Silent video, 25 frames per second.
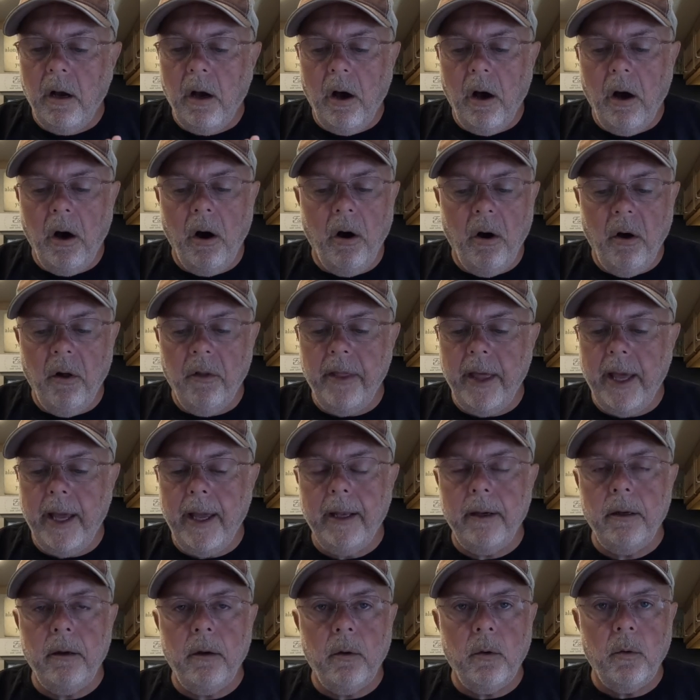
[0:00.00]
All
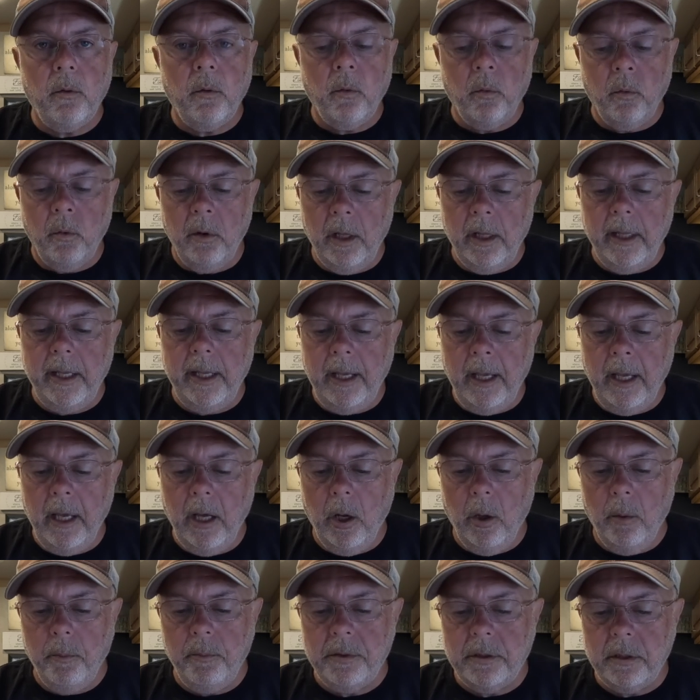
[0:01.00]
that really
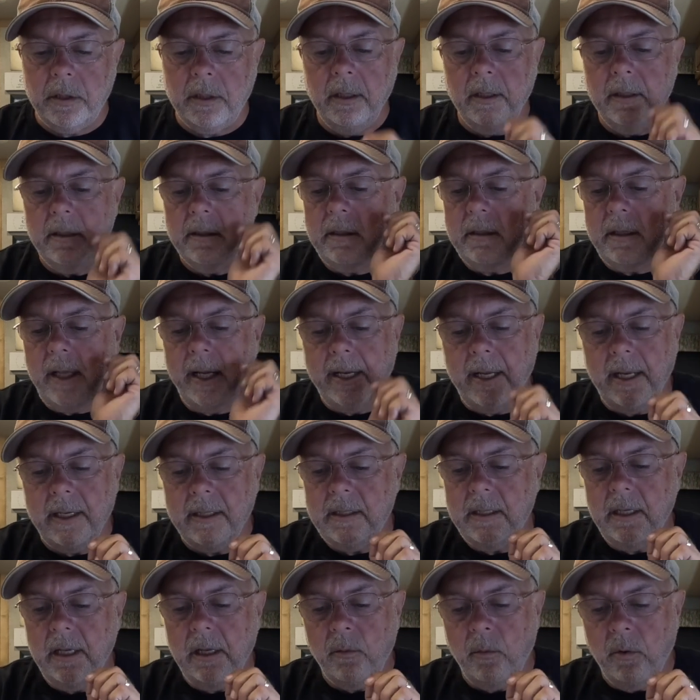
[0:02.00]
helps because, like I
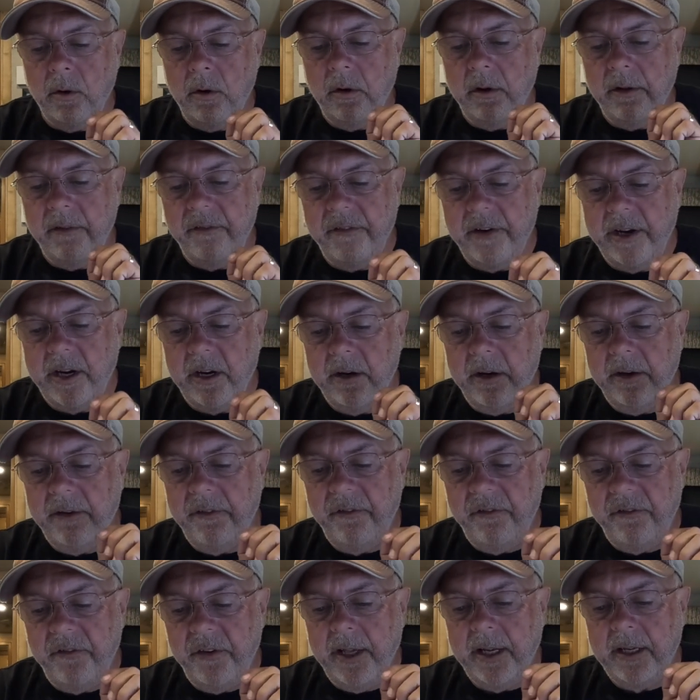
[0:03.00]
said, we're on a very
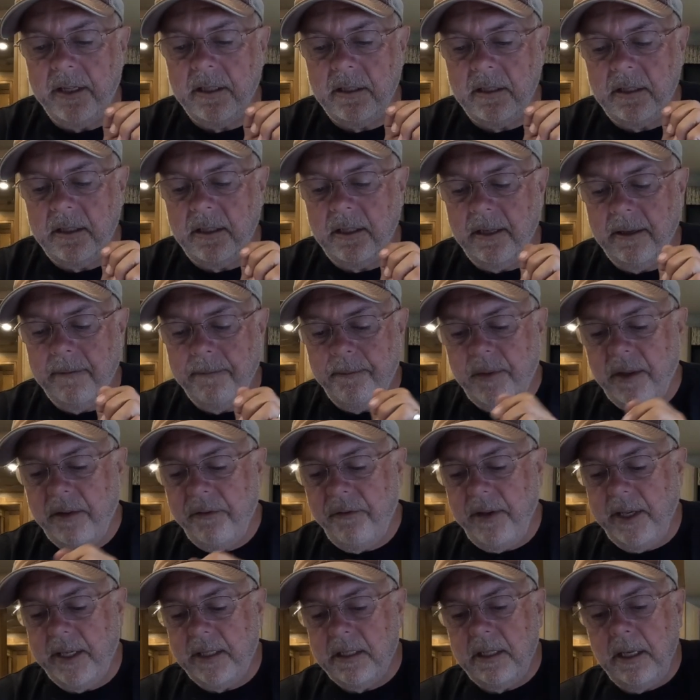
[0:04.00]
fixed
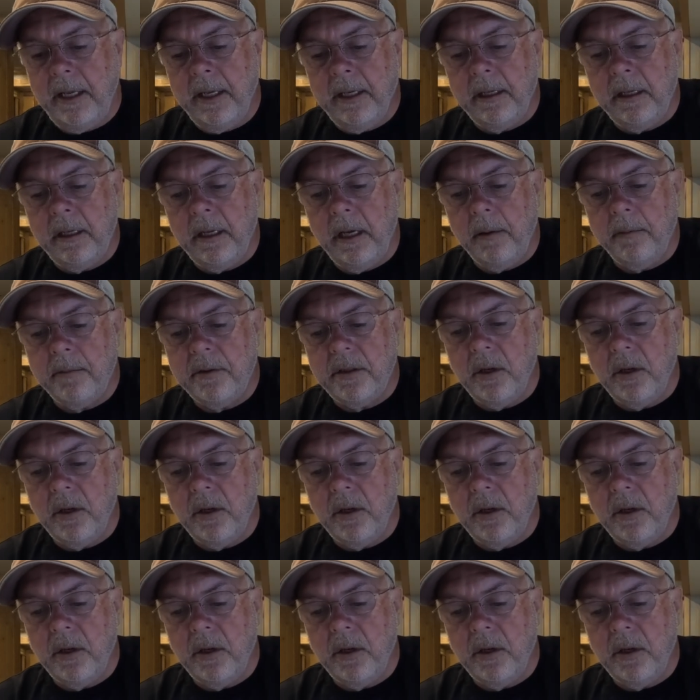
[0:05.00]
income.